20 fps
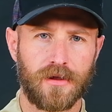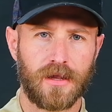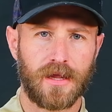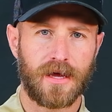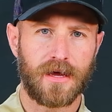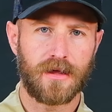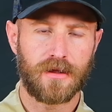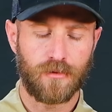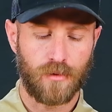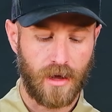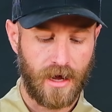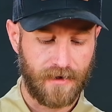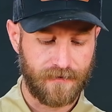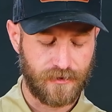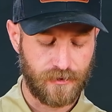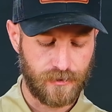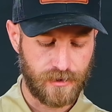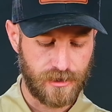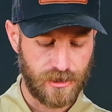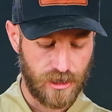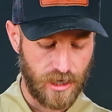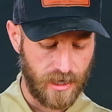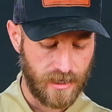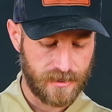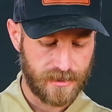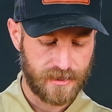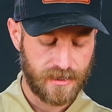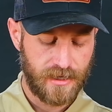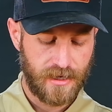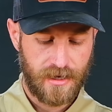lathe, we'll have to
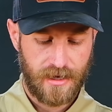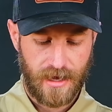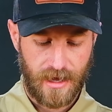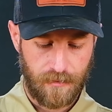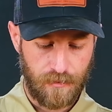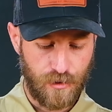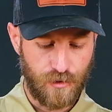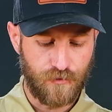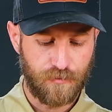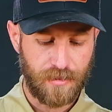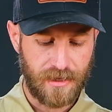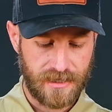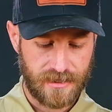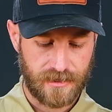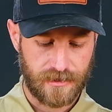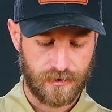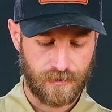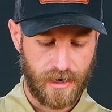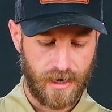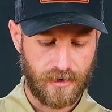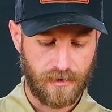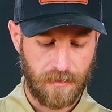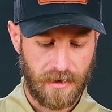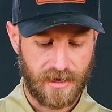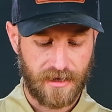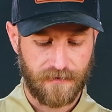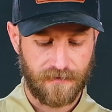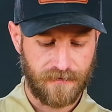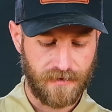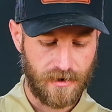adjust and move pieces around to
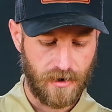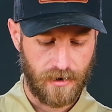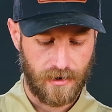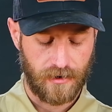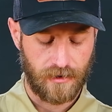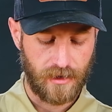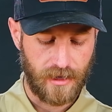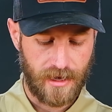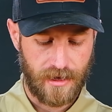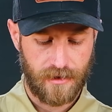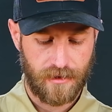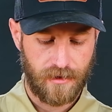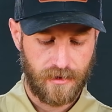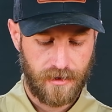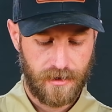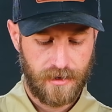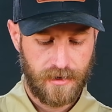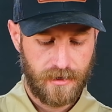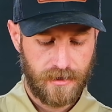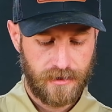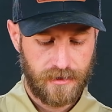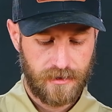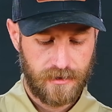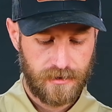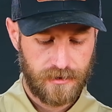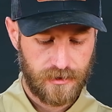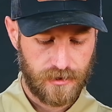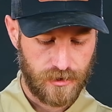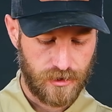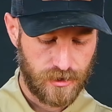make it fit on our lathe.
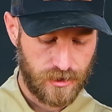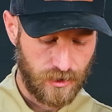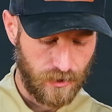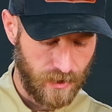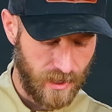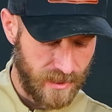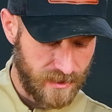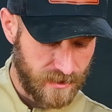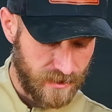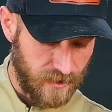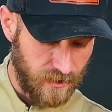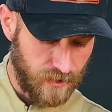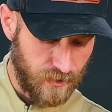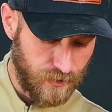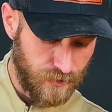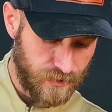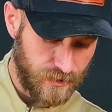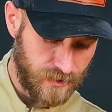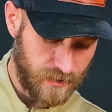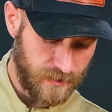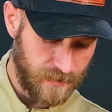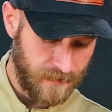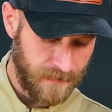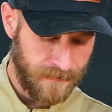So just go nice and loose.